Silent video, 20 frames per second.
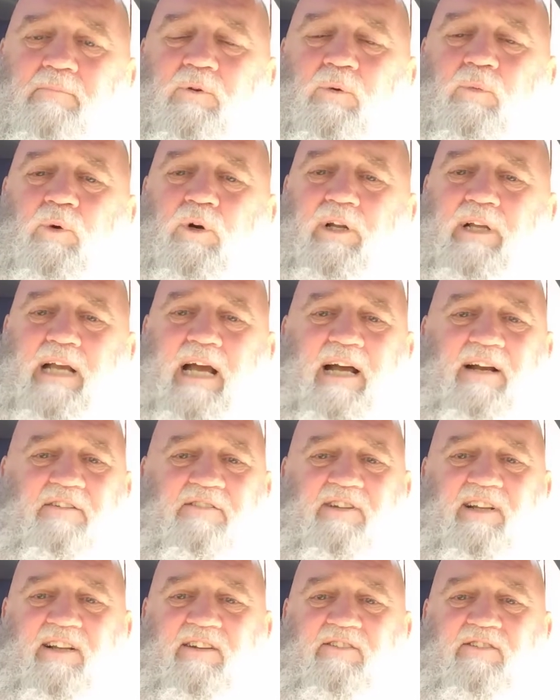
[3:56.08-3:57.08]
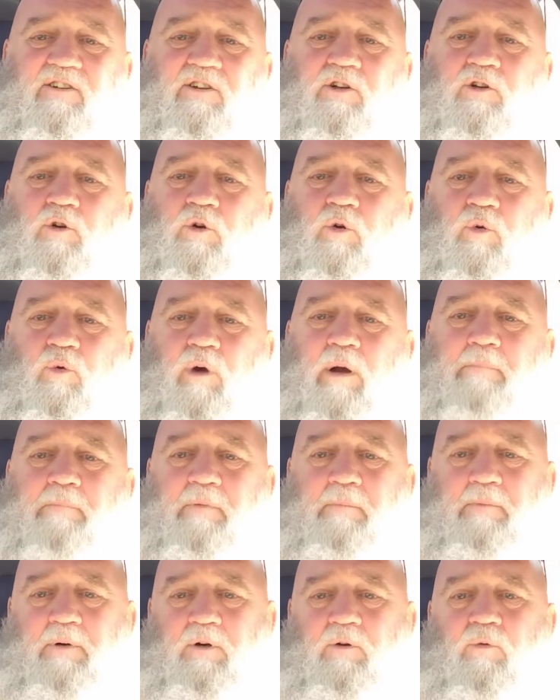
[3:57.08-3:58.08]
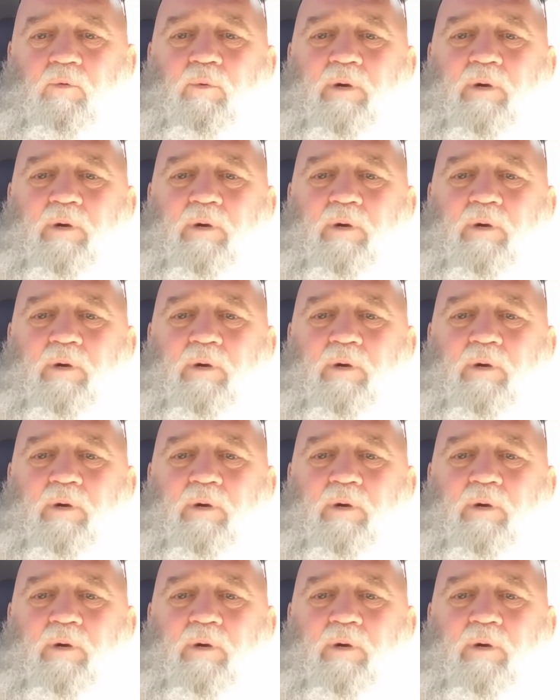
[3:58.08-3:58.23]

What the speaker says: The Word of God says corruptible.